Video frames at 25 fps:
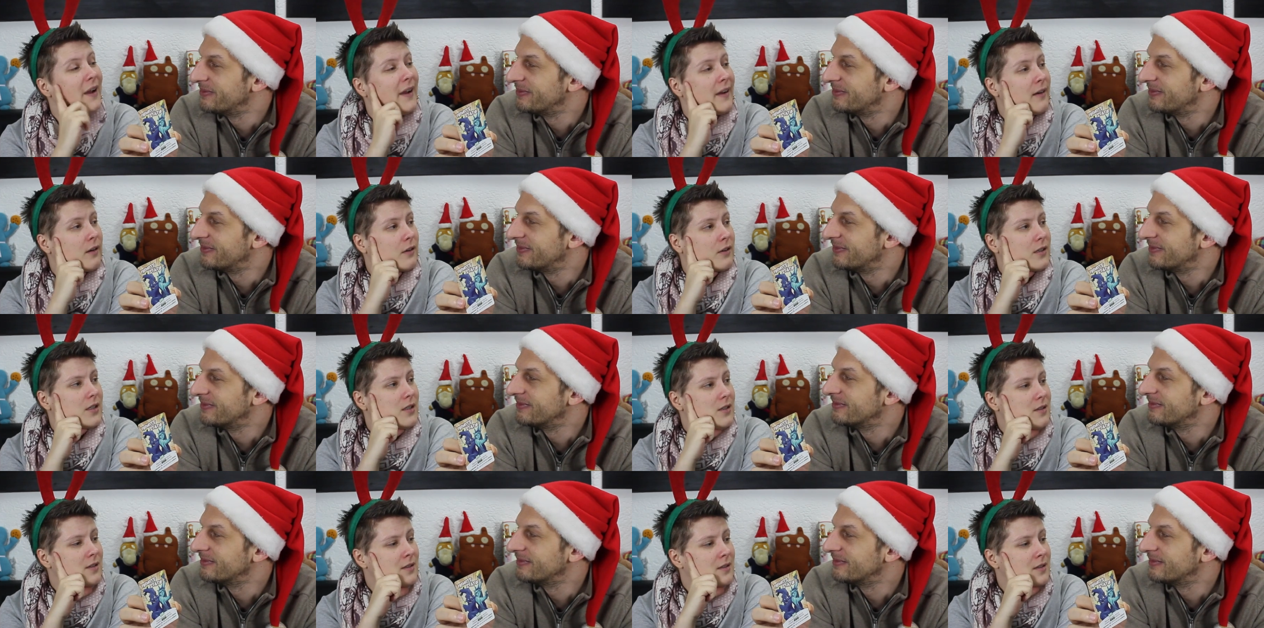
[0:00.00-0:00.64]

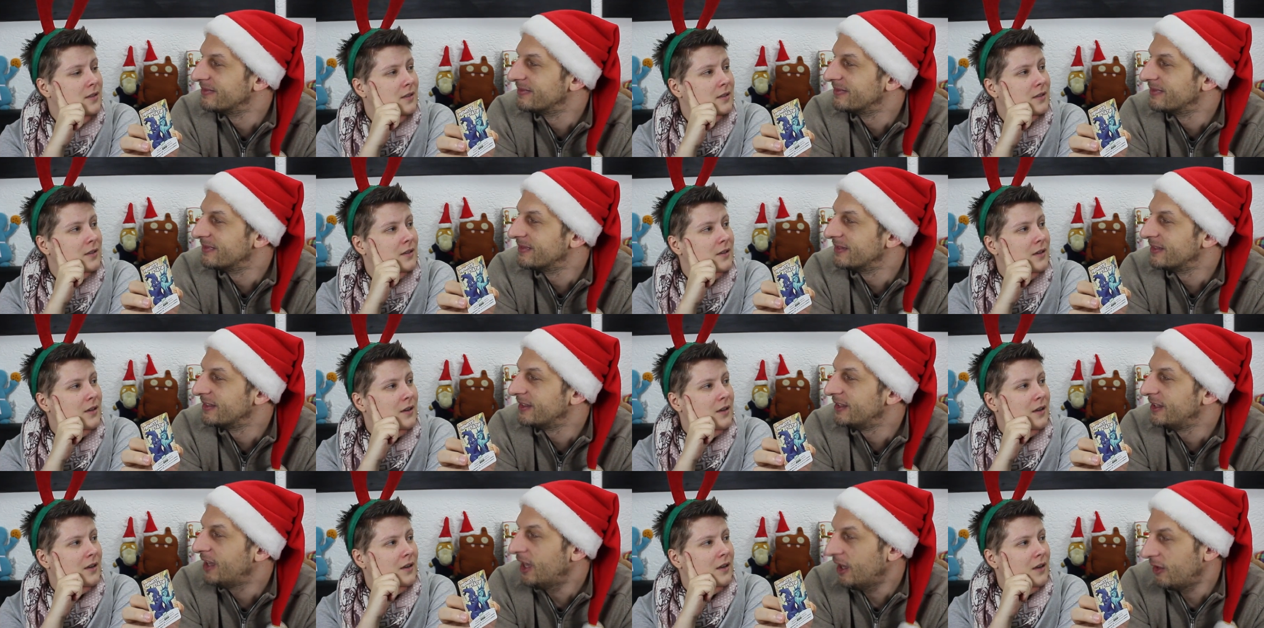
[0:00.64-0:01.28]
Speaker 1: Paris.
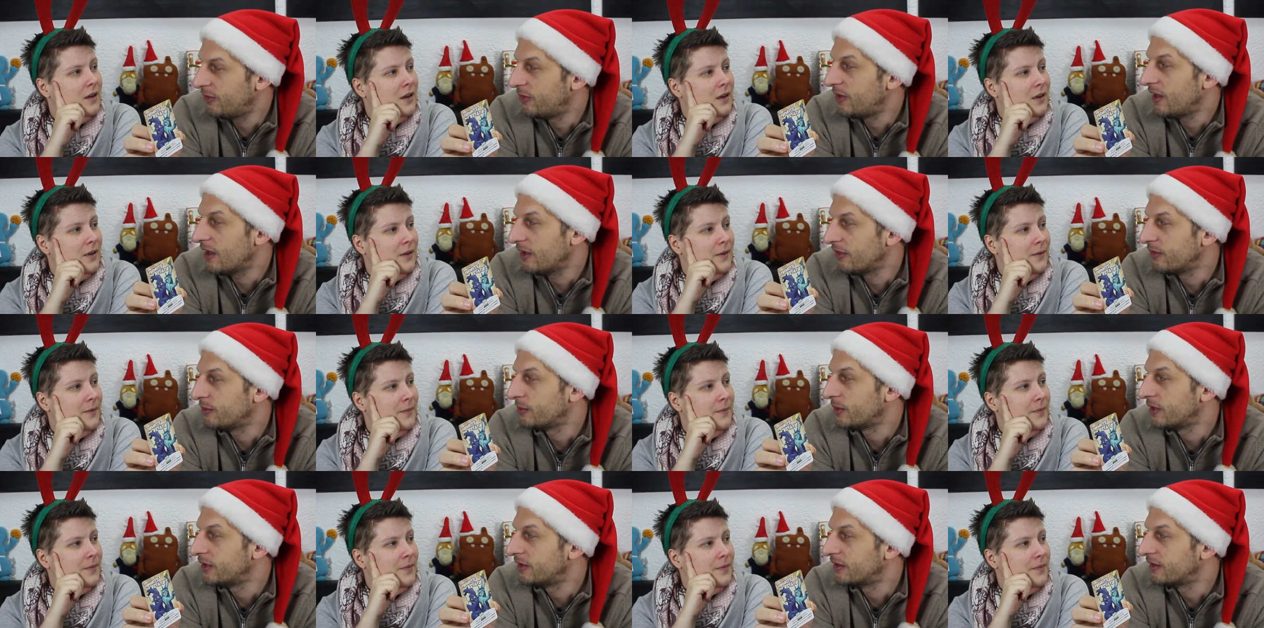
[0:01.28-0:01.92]
Speaker 2: Yeah, the
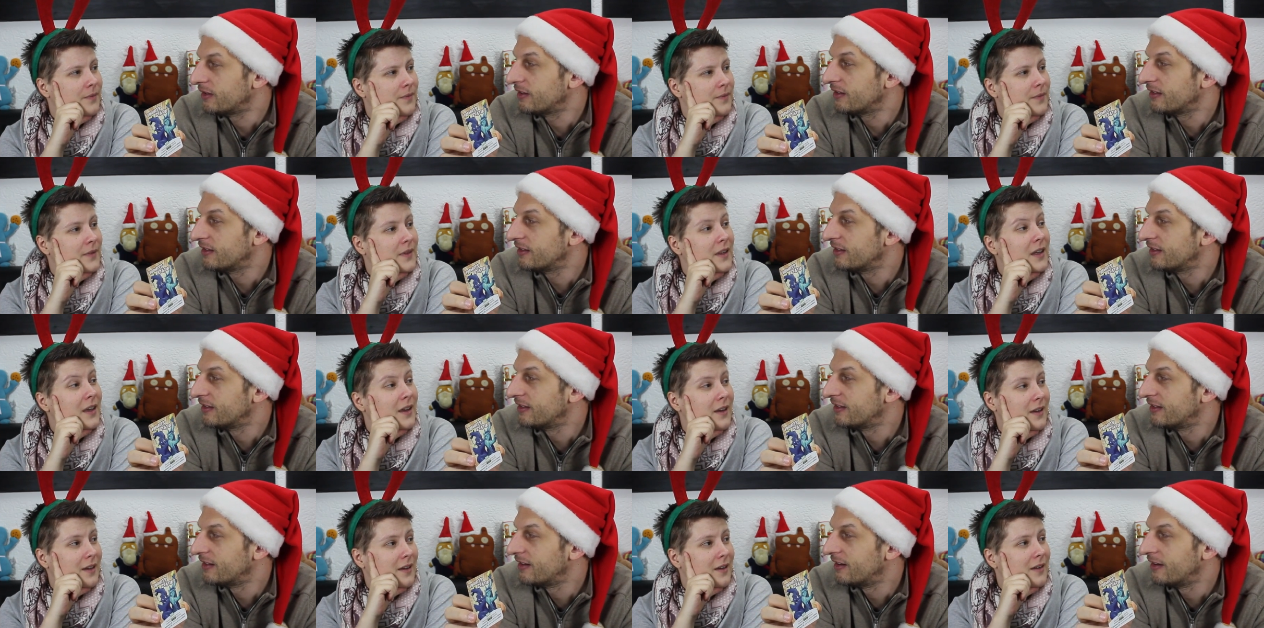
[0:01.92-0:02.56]
other one.
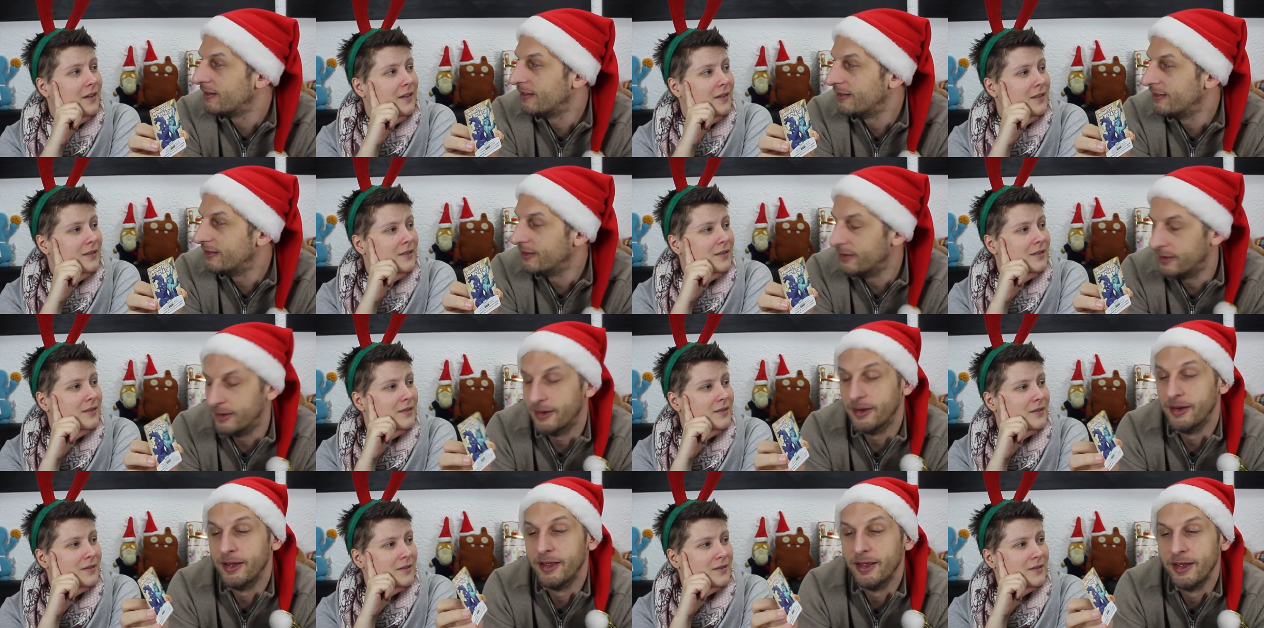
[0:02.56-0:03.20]
Speaker 1: Yeah.
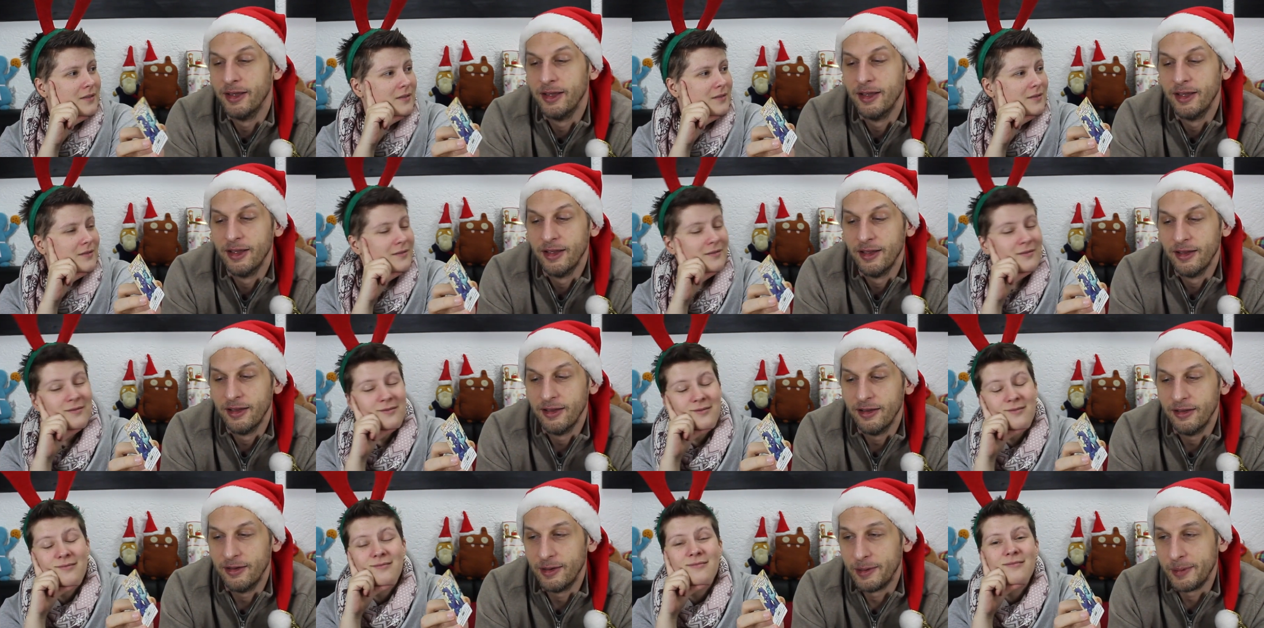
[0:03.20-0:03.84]
yeah.
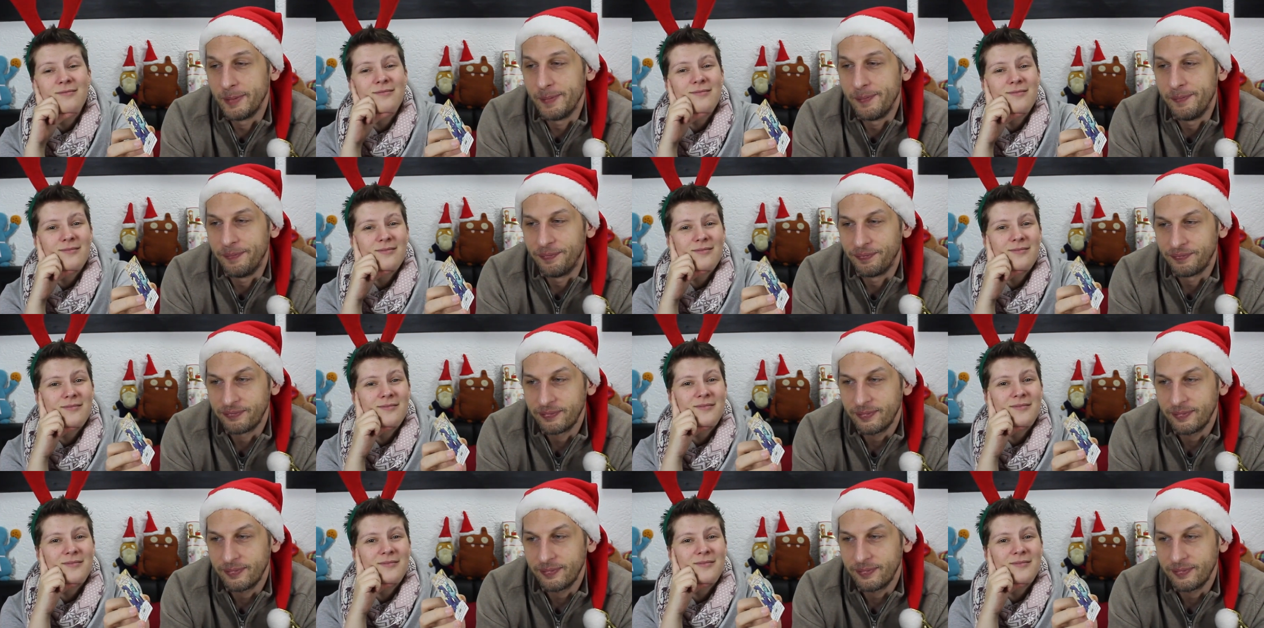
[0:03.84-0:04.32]
Speaker 2: Um,